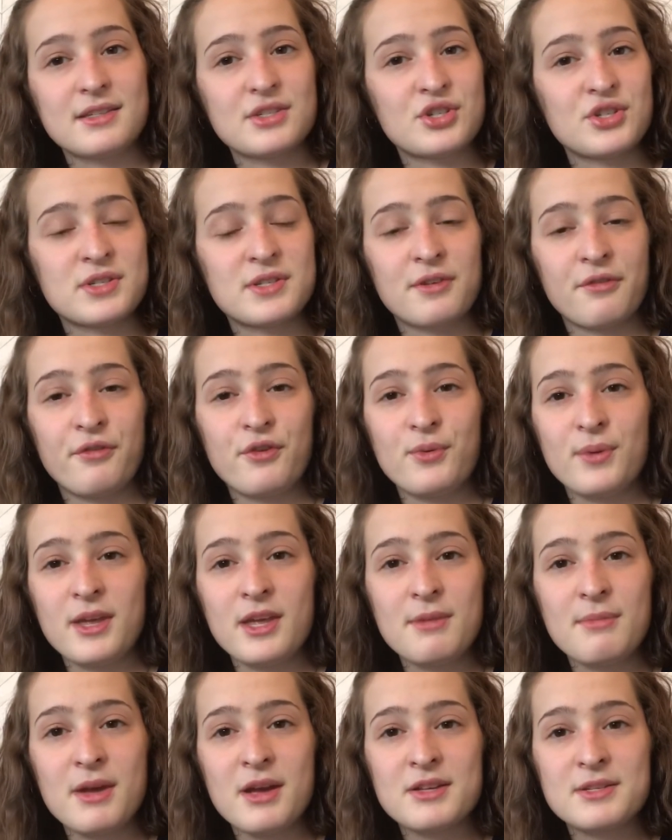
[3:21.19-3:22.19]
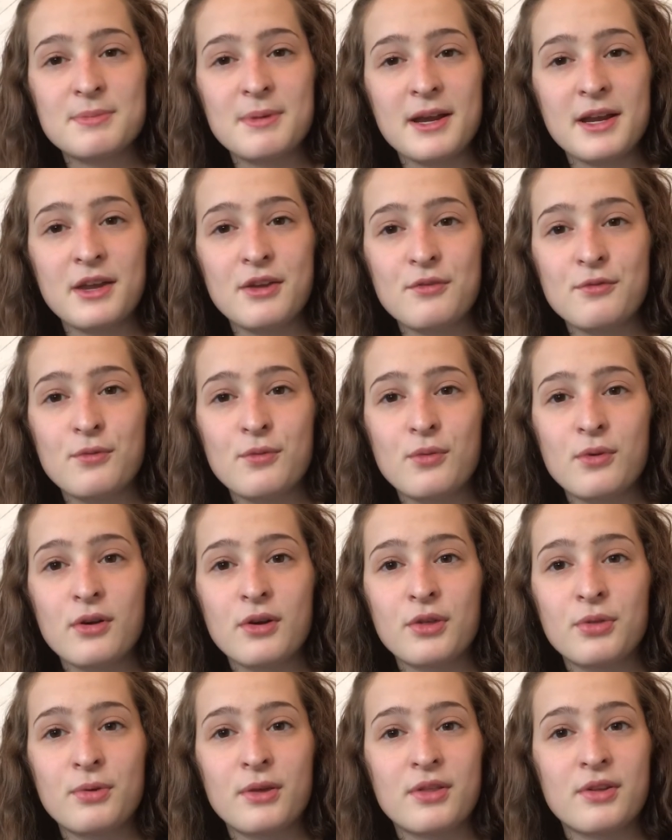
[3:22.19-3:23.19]
Just a few emails back and
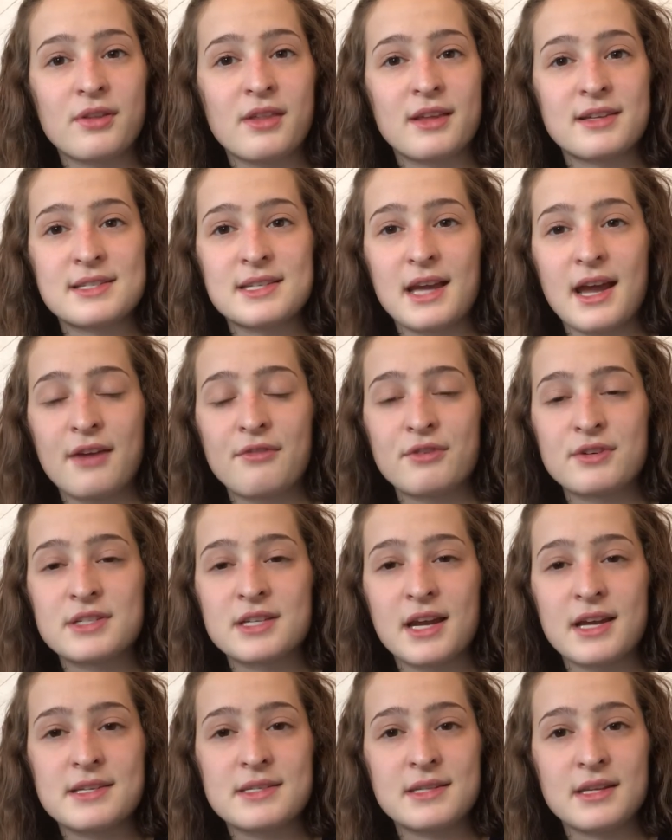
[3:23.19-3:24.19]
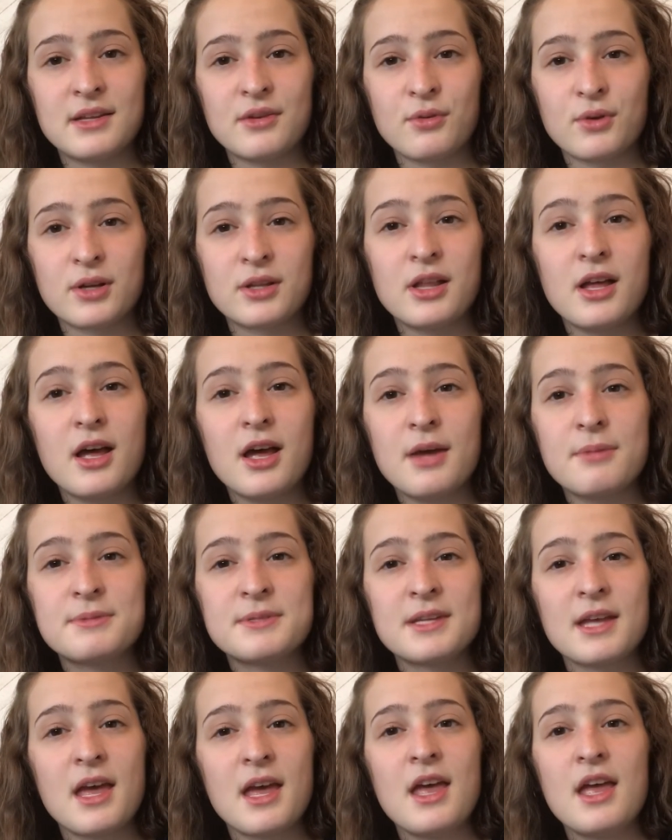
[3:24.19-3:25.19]
forth, whether that's advertising or
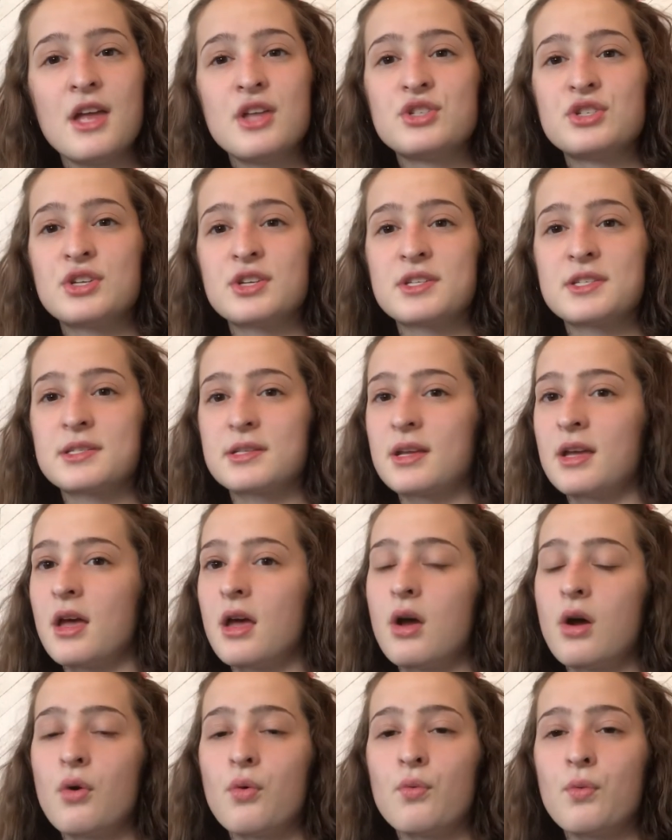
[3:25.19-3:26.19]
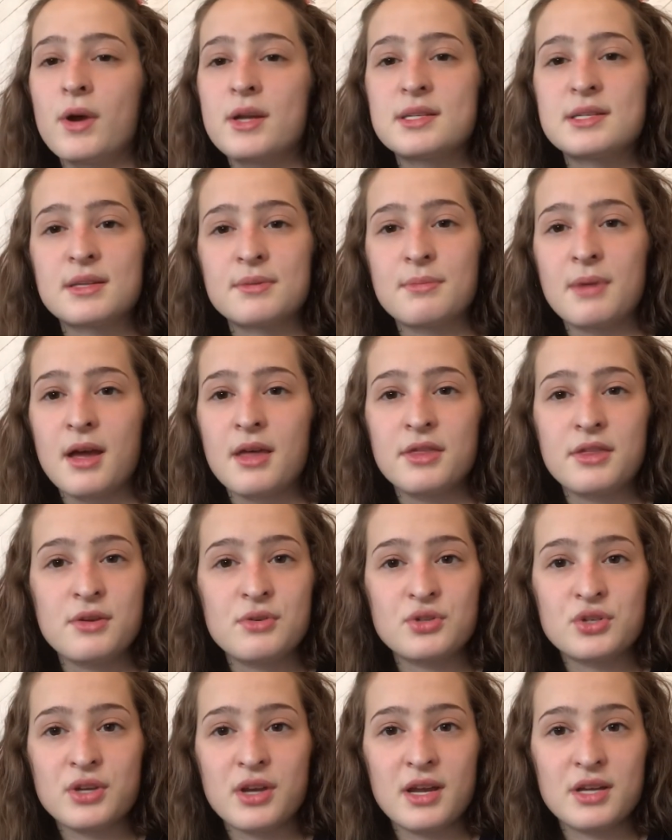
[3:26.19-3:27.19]
clubs, just once a month.
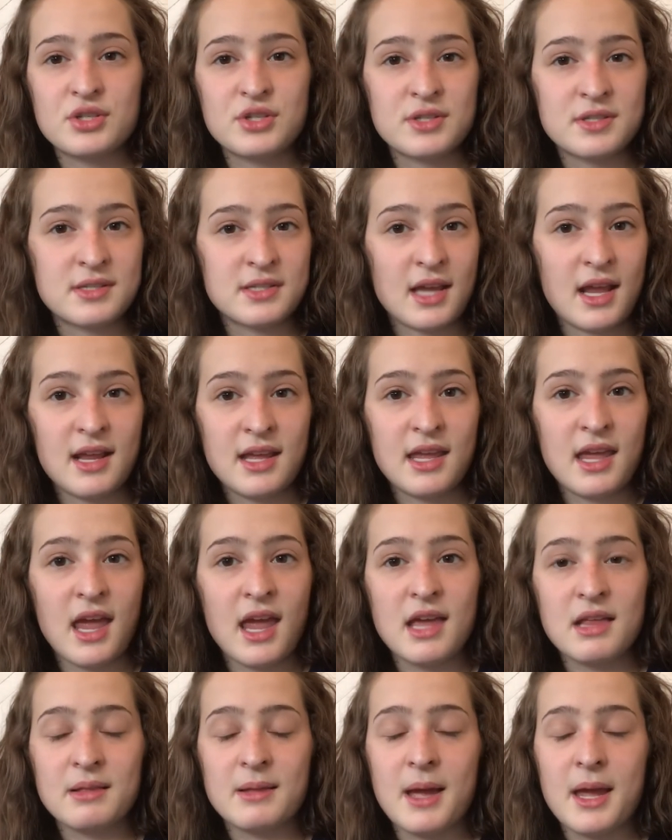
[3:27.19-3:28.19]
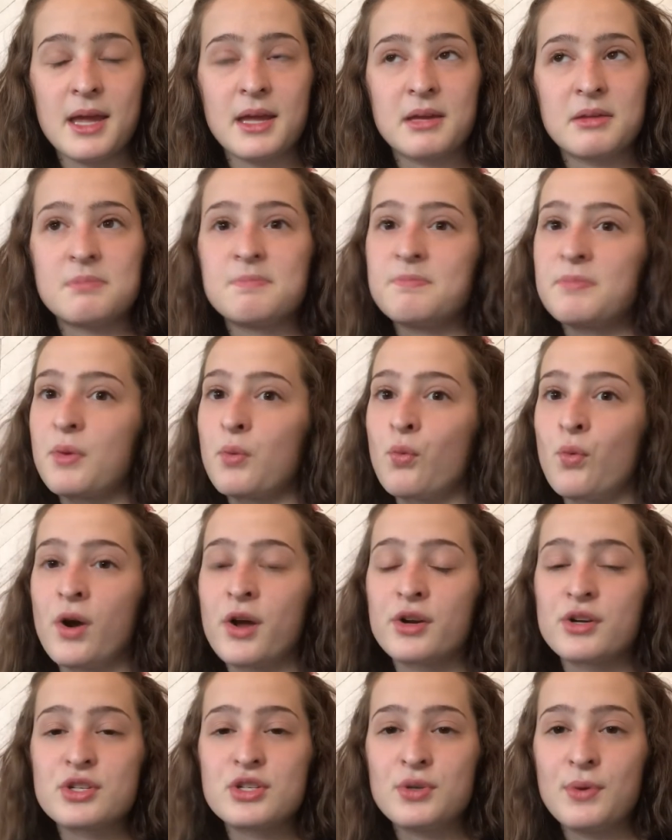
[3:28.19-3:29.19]
Usually I just dedicate like
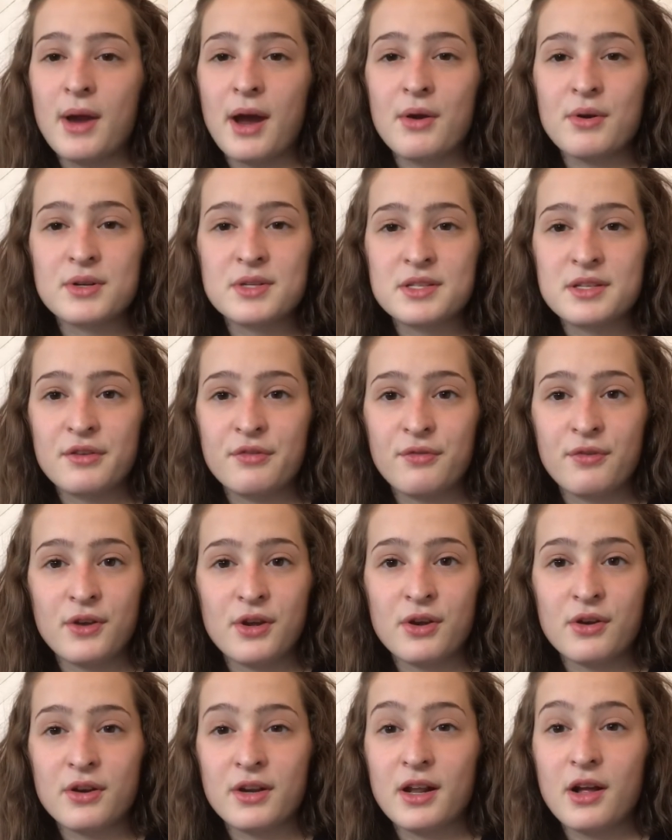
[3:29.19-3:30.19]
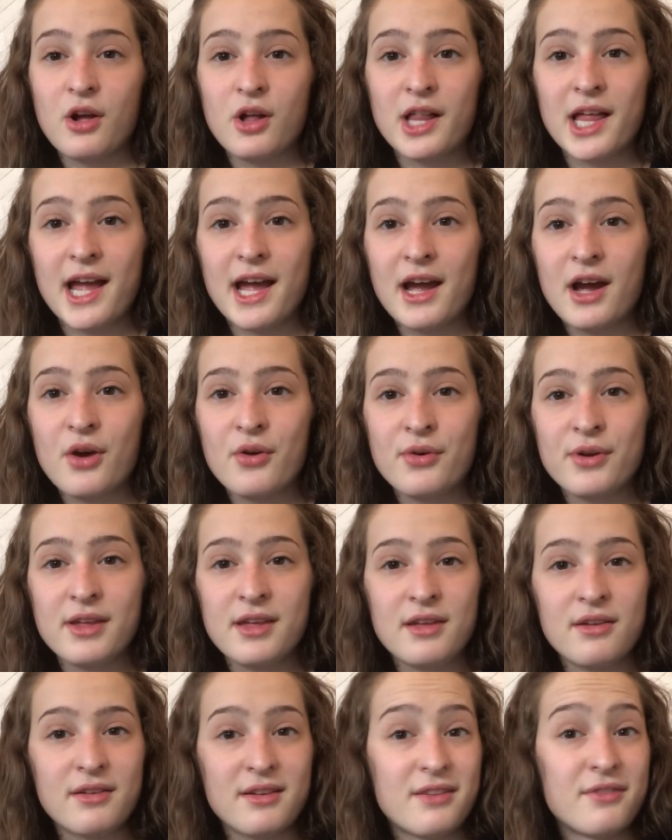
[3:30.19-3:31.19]
1 or 2 hours to figure it all out,
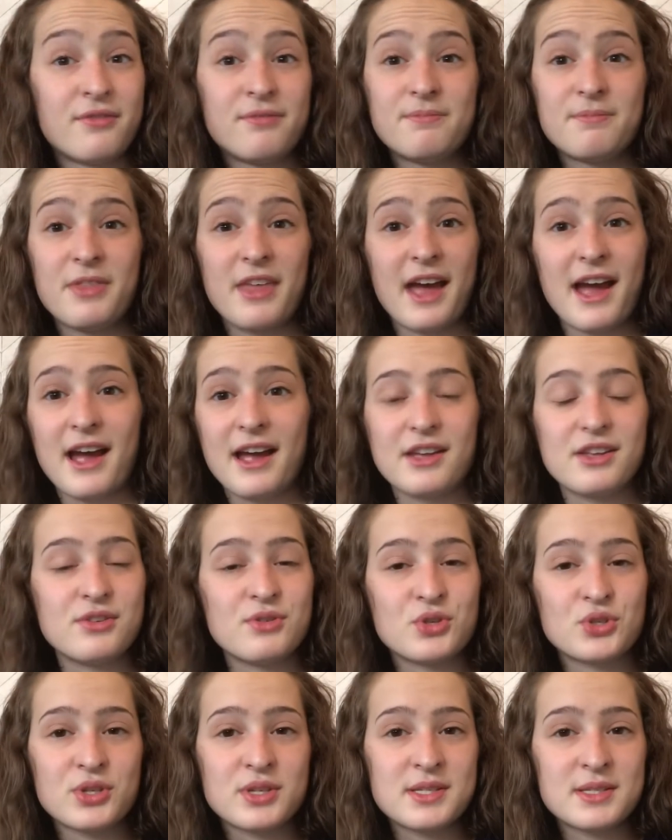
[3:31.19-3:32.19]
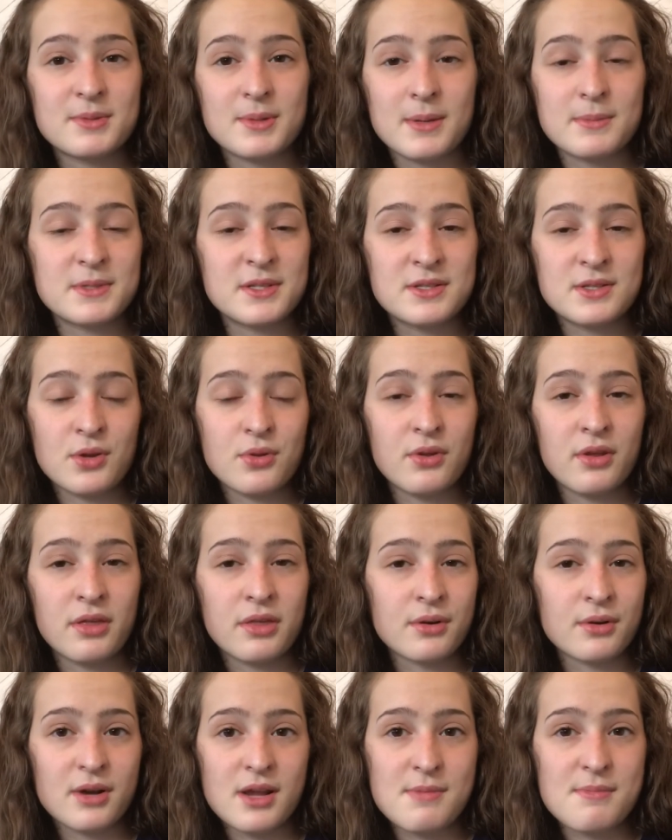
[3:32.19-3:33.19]
if that. Usually sometimes it's only
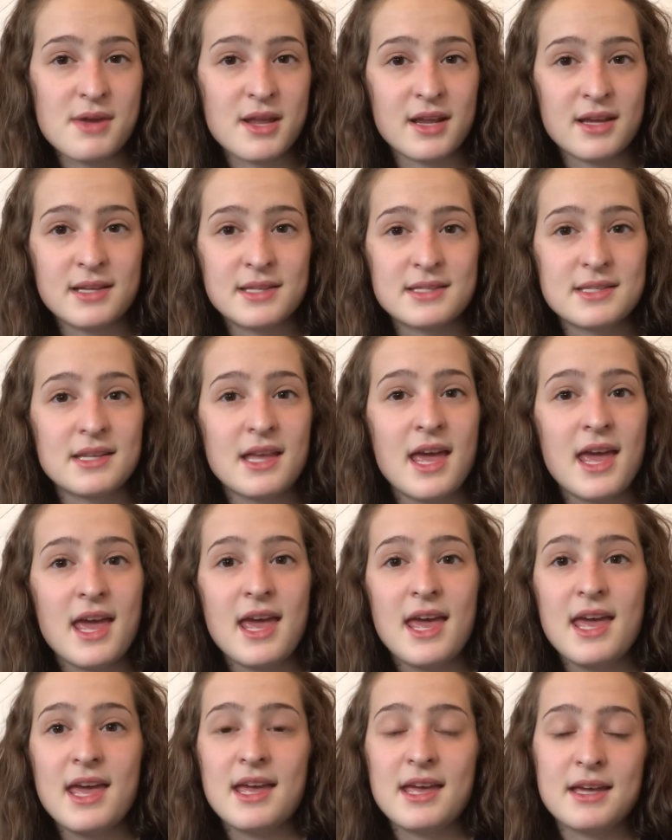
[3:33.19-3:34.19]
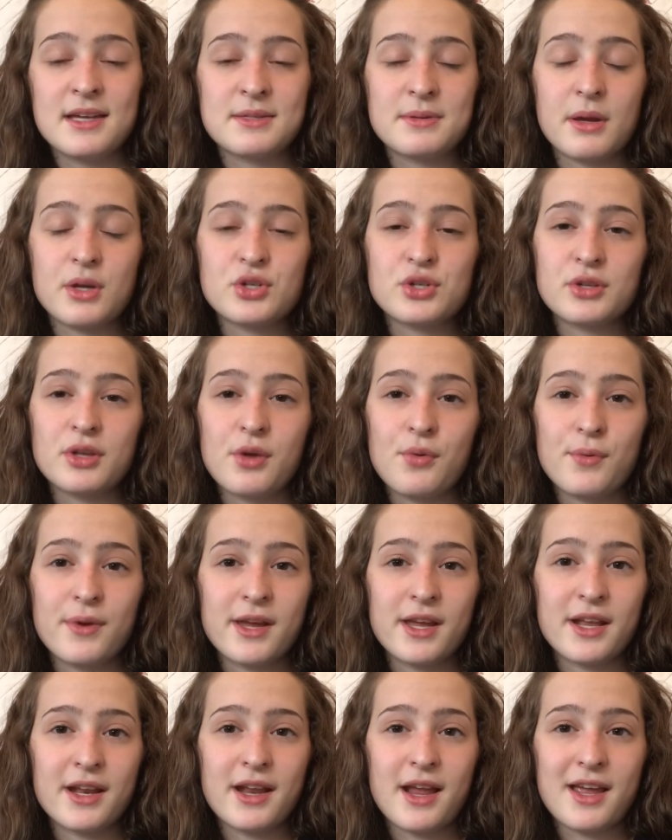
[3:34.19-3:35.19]
30 minutes, especially
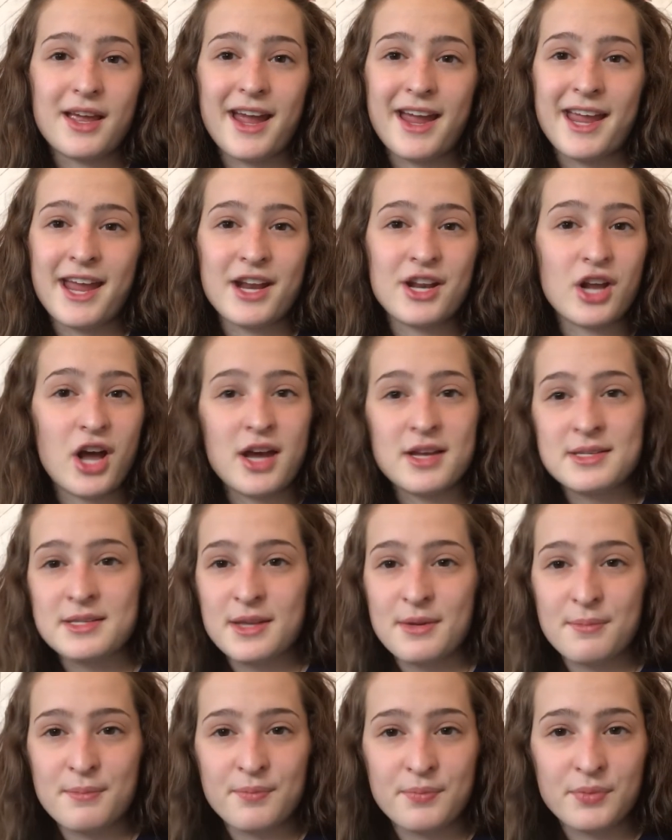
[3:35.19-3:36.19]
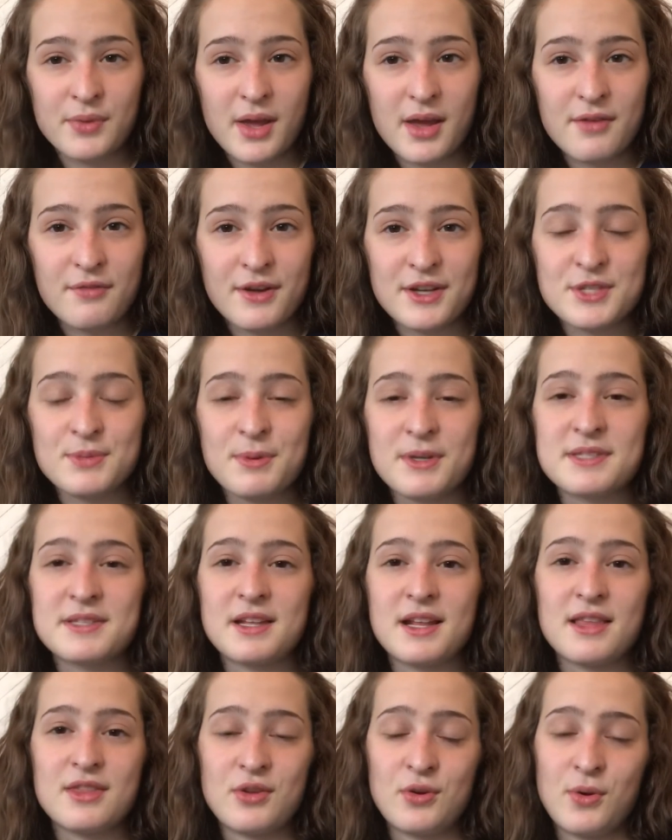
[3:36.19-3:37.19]
when I had an awesome vice
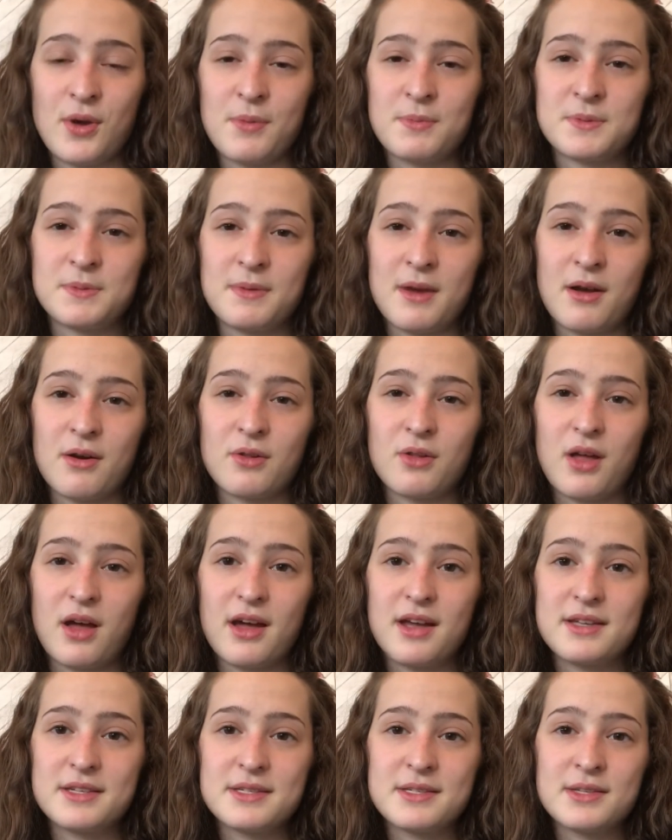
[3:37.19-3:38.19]
president who helped me out a lot.